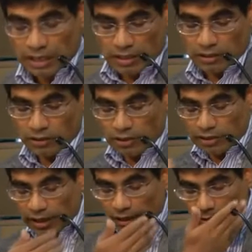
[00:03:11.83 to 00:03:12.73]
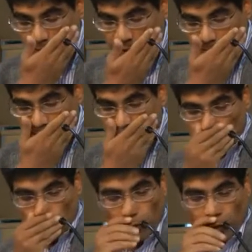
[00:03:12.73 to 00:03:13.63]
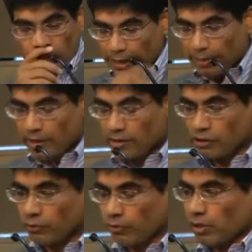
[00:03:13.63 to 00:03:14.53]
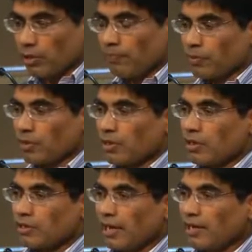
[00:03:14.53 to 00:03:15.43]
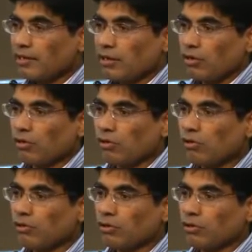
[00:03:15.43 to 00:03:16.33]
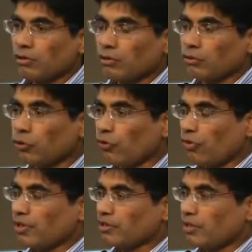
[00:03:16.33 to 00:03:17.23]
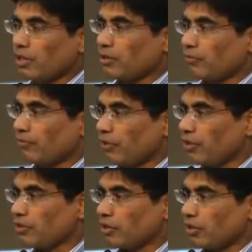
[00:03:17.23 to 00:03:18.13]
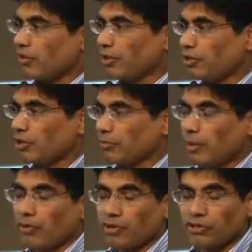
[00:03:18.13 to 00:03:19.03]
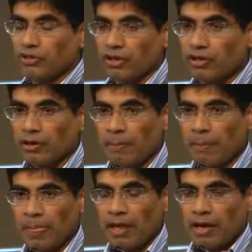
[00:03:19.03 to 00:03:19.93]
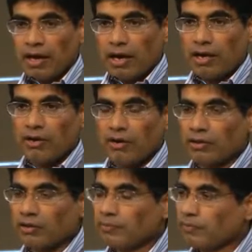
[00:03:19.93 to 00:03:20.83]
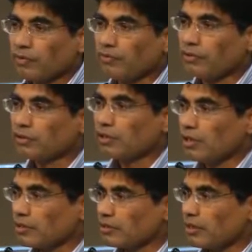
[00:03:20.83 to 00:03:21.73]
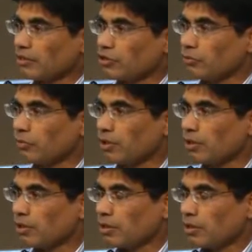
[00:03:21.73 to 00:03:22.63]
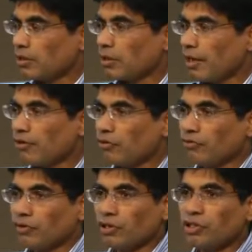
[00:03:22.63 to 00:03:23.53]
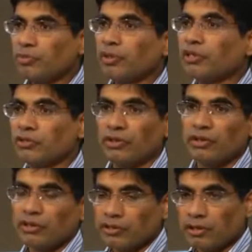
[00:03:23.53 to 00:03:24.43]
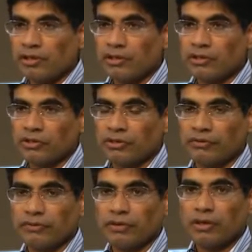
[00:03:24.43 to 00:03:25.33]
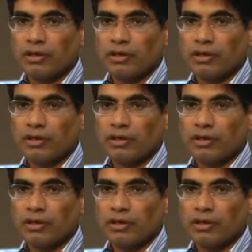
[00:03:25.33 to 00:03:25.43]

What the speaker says: Then she will take the paper, go home, and then she will tally all the good things that the friends are writing about each other, and on the first class then she will hand over each person this list of